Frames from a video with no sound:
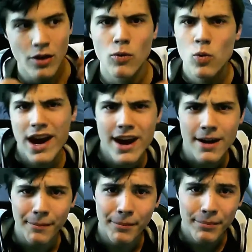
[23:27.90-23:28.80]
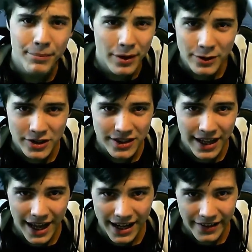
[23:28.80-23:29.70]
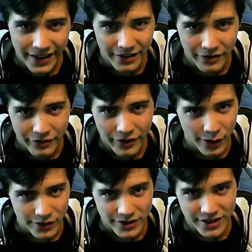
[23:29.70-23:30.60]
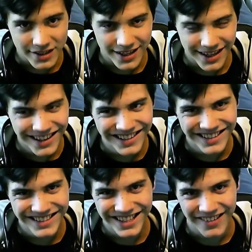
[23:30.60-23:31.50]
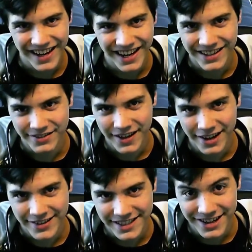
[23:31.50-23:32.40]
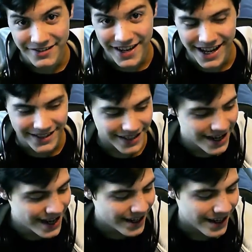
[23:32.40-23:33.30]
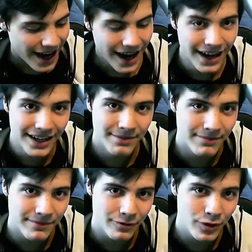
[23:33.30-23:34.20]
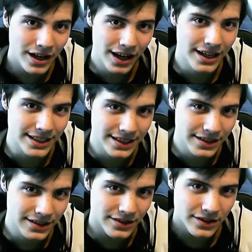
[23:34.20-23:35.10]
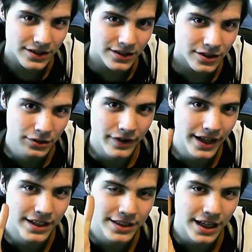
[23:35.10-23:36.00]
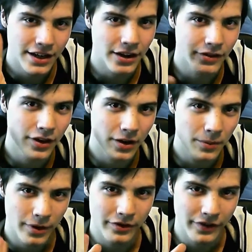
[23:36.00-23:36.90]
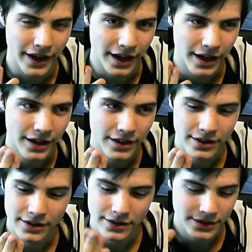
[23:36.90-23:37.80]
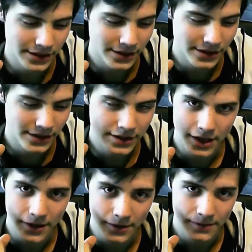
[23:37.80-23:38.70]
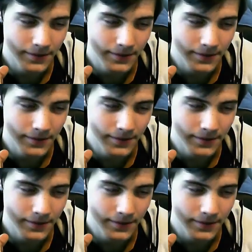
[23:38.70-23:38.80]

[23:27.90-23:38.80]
Wham! Post-editing thoughts. Sorry, the video isn't over yet. I realized 2 things and I forgot 1 thing. So,